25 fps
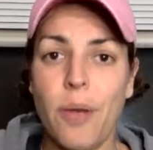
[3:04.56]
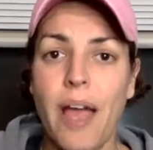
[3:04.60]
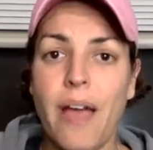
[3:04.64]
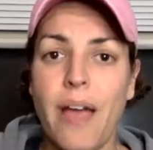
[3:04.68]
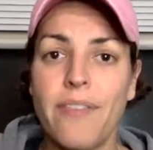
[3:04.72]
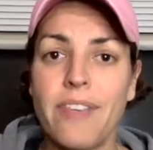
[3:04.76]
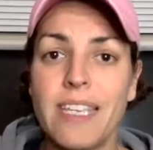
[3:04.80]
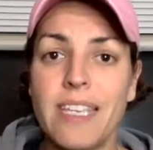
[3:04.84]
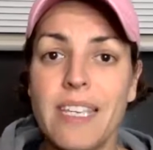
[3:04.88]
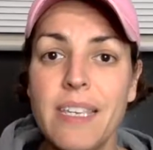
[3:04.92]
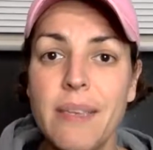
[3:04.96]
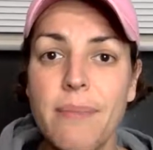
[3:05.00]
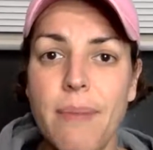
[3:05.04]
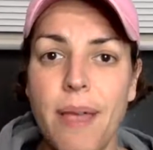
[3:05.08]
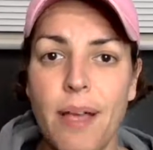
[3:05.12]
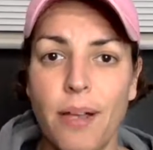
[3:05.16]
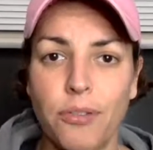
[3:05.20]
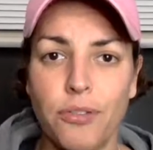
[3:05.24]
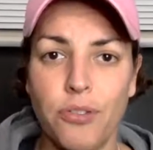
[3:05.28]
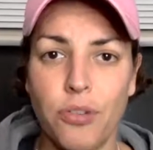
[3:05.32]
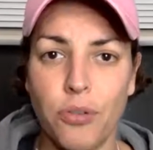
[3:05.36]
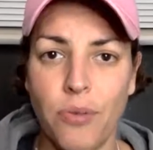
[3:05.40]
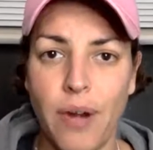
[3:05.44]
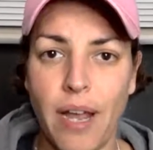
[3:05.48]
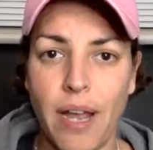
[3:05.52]
have it
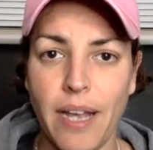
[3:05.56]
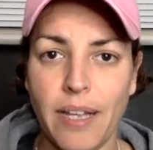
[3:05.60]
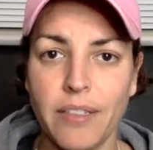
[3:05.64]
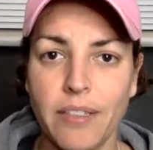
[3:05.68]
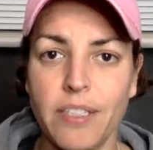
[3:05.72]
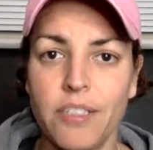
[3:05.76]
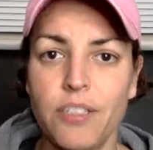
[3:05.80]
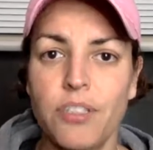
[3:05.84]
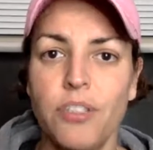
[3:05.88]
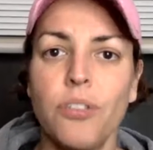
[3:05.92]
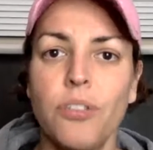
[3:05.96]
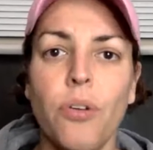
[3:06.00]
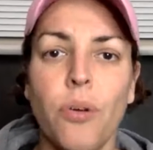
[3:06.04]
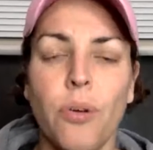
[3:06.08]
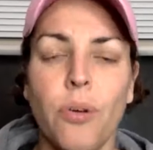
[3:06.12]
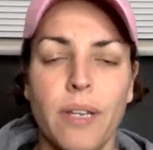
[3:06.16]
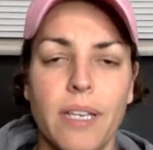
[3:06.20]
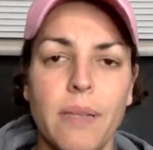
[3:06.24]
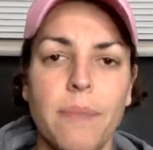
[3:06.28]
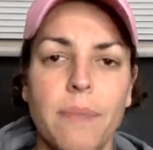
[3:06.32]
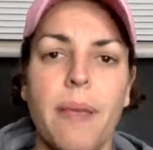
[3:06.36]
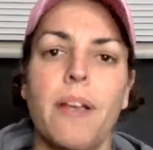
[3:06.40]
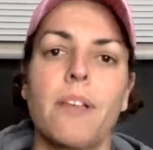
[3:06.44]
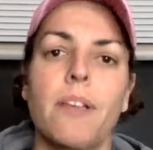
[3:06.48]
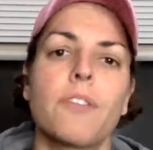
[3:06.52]
emailed directly to your
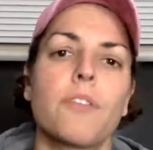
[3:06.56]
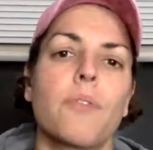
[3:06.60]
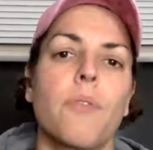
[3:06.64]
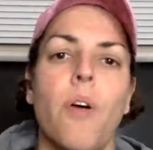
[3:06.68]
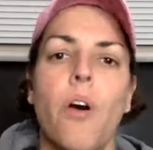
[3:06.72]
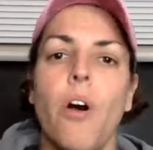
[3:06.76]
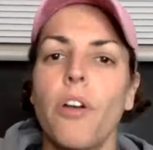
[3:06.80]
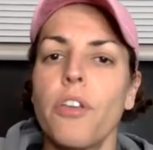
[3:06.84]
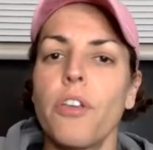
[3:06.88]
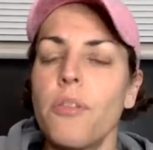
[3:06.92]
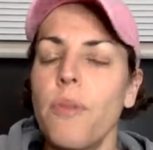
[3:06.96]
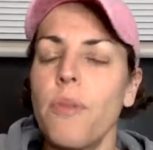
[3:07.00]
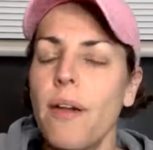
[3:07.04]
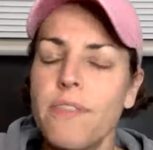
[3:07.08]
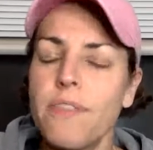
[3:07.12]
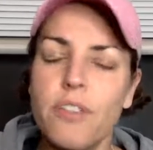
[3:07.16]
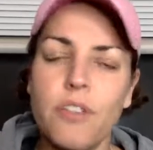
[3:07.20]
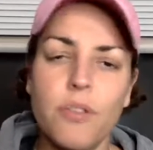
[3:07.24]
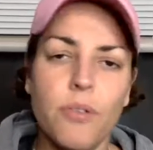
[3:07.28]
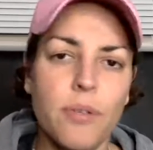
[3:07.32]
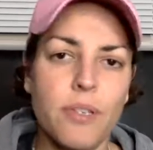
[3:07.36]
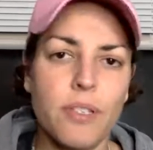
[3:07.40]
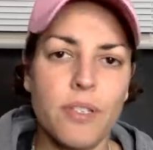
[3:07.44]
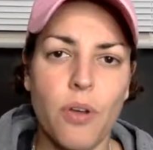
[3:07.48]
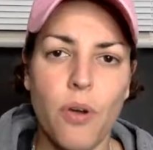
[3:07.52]
email. So all you have to
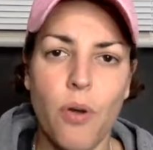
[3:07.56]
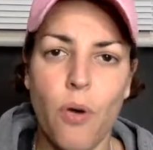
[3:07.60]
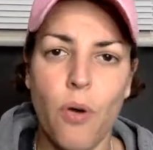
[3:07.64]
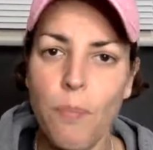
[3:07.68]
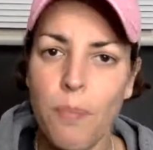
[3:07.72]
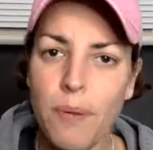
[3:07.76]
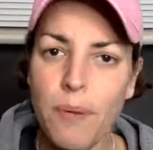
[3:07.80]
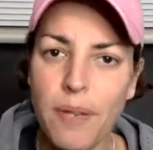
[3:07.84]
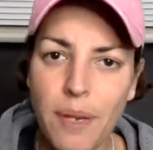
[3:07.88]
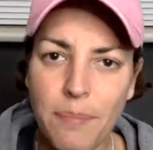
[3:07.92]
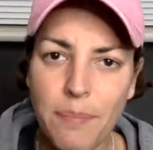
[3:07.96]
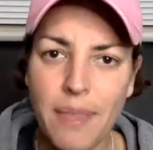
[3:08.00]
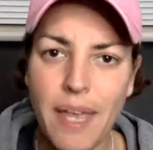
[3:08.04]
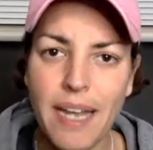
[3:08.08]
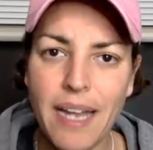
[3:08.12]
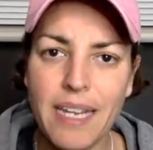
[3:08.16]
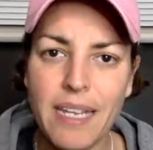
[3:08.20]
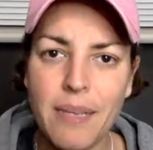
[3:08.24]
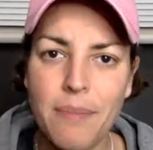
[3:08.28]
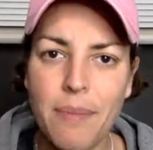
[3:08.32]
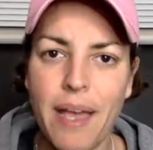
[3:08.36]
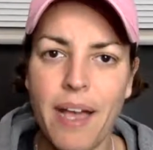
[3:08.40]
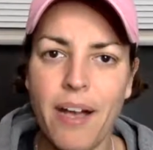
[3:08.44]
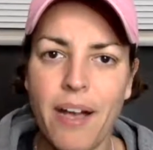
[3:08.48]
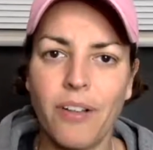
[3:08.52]
do is open up that
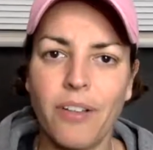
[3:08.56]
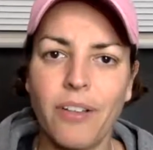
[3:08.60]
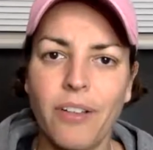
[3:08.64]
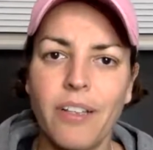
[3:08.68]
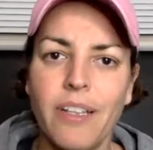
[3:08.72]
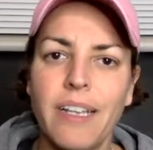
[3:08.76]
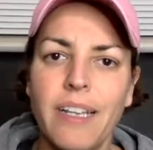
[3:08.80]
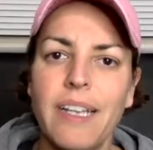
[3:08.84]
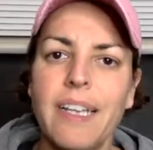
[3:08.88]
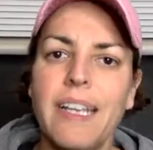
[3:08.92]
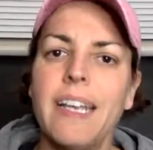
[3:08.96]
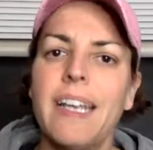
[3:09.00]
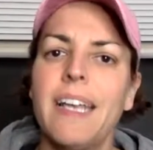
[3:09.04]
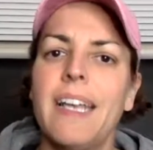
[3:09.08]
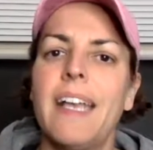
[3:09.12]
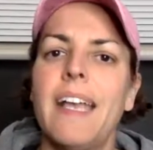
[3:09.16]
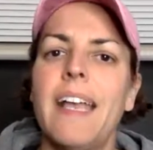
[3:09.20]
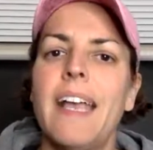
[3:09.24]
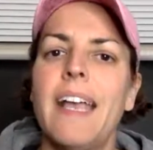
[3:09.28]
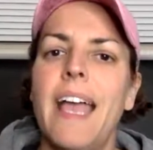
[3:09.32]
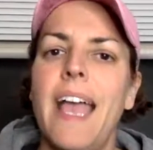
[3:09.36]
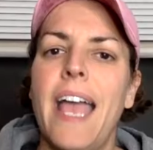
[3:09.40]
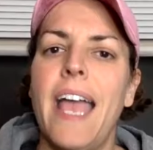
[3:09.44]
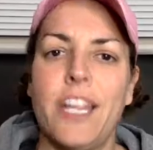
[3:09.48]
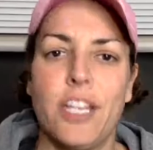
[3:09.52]
email
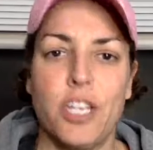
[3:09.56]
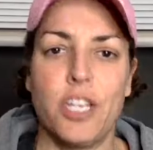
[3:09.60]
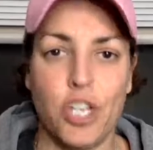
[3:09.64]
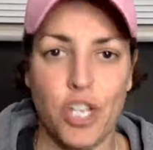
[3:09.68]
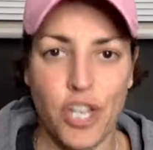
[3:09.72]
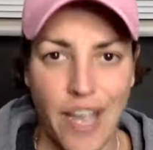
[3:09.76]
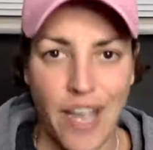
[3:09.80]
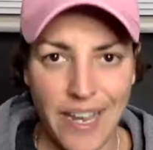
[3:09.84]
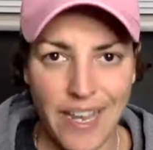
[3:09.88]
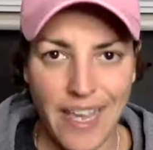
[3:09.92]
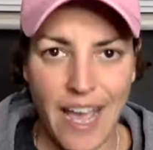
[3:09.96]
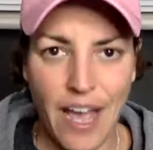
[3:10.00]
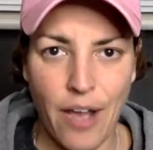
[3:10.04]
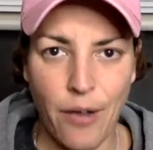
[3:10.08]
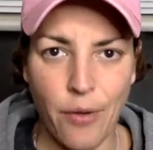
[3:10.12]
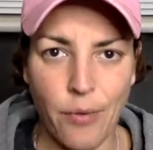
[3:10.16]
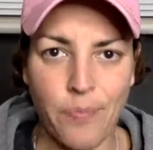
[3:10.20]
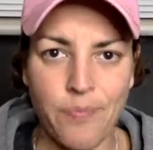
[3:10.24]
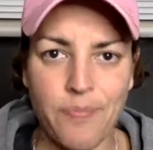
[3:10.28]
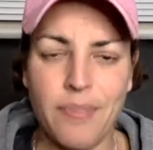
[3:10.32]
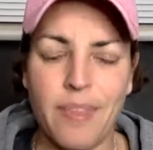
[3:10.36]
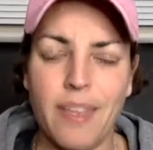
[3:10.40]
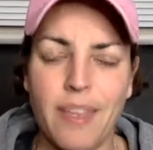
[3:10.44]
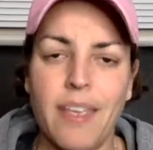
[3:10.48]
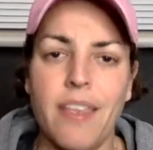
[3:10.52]
and check out.
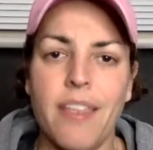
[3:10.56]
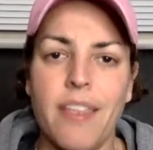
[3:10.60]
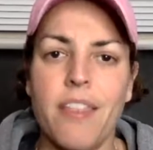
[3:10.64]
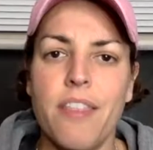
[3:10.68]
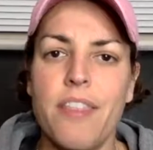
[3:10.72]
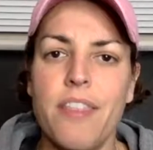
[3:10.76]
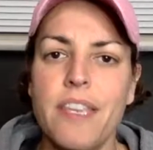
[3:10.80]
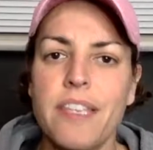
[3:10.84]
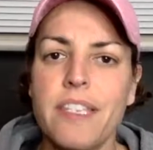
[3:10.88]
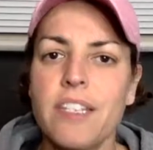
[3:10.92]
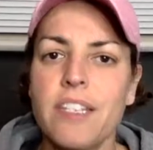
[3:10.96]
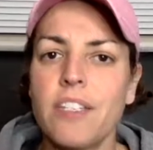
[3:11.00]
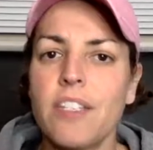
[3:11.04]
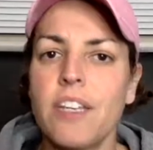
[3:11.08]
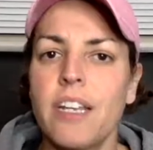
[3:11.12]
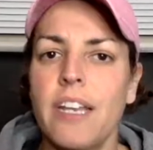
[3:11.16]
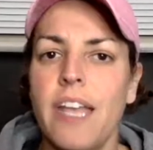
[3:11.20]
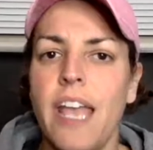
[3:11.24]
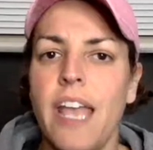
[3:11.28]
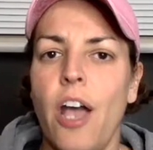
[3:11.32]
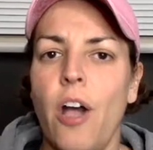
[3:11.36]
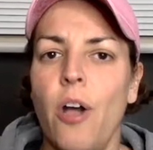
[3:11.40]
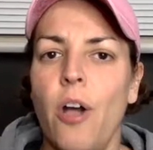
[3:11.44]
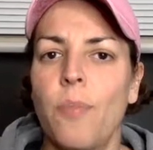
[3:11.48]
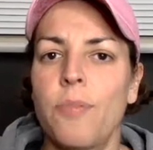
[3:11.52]
This is going to
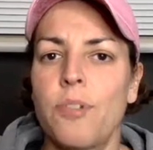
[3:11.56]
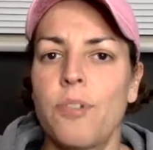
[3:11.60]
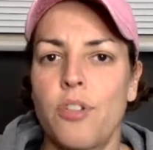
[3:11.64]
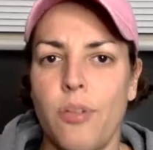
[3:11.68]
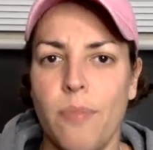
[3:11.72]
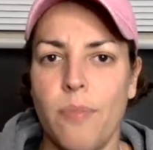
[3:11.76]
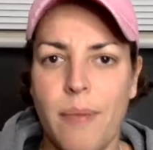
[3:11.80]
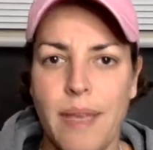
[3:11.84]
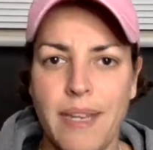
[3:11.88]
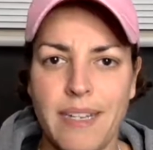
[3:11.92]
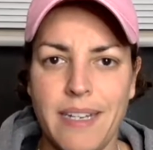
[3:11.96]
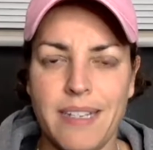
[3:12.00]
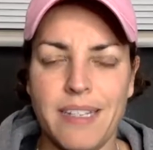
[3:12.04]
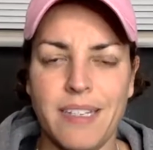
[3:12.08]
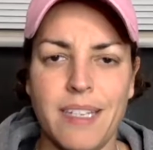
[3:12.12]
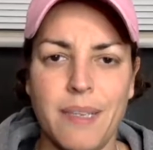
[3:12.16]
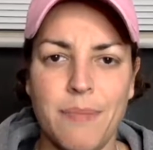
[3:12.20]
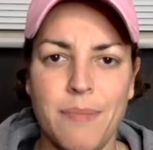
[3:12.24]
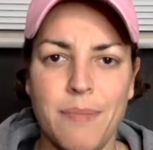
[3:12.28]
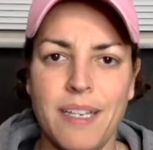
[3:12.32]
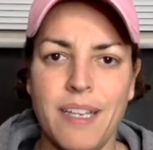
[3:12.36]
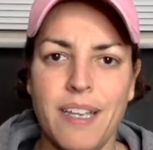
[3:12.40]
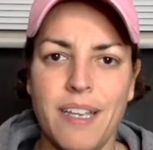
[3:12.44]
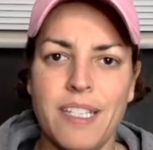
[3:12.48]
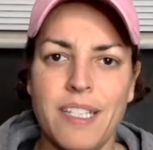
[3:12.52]
help tremendously
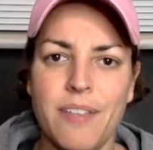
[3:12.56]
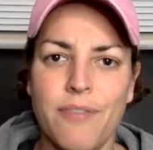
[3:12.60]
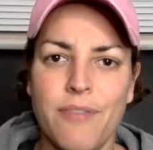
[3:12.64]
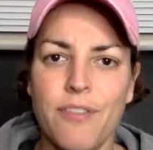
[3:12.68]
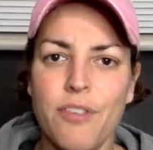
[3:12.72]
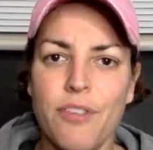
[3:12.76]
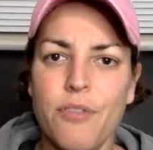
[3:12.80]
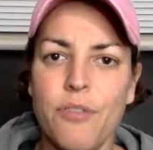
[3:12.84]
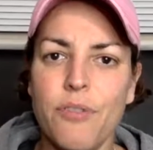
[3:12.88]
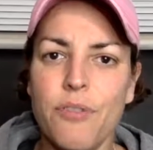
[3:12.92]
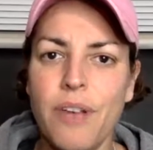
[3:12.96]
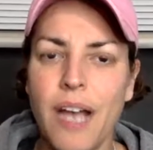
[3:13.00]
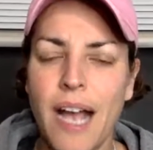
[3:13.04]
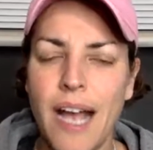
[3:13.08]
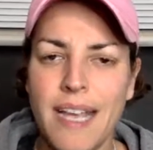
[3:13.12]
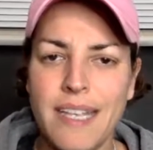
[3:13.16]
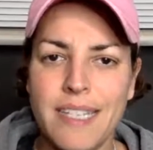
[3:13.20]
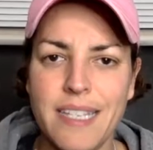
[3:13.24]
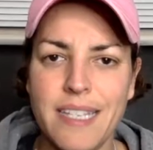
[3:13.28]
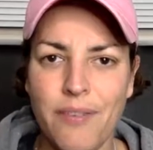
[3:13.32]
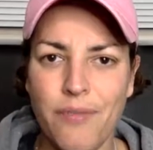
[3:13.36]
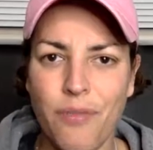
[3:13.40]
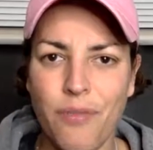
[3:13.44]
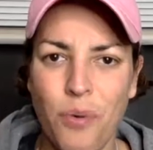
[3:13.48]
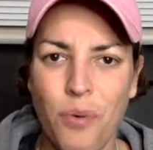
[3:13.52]
because if you
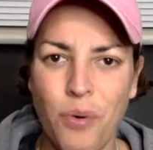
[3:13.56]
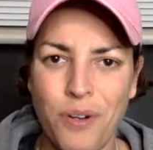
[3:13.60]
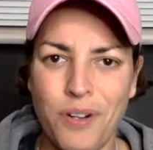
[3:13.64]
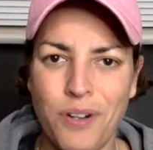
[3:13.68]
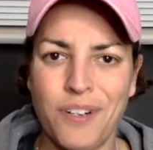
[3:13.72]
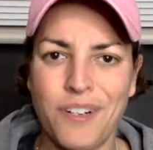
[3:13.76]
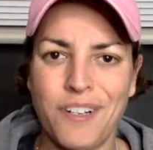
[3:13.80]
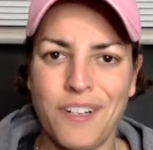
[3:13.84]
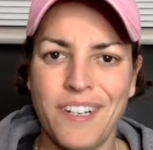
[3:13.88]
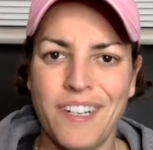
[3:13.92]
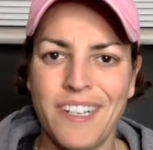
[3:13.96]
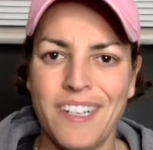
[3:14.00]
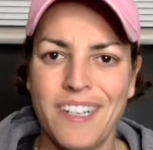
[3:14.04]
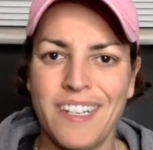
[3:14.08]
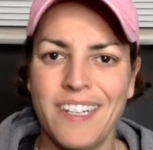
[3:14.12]
guys have ordered